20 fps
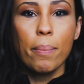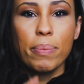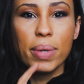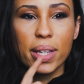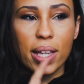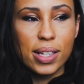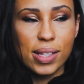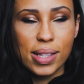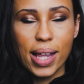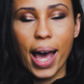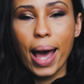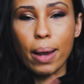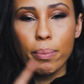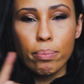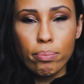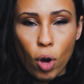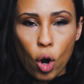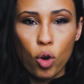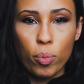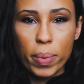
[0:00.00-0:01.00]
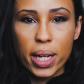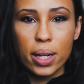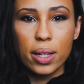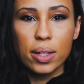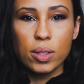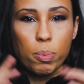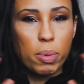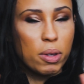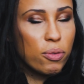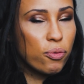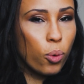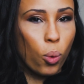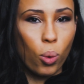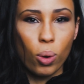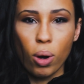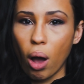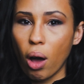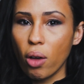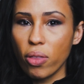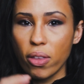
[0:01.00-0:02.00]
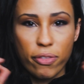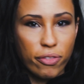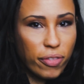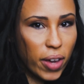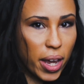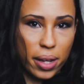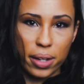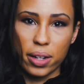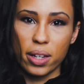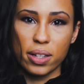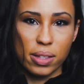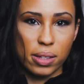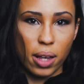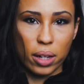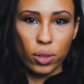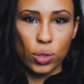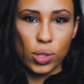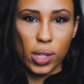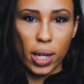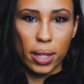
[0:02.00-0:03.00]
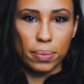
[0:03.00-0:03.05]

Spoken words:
because that moment is before all the fakeness settles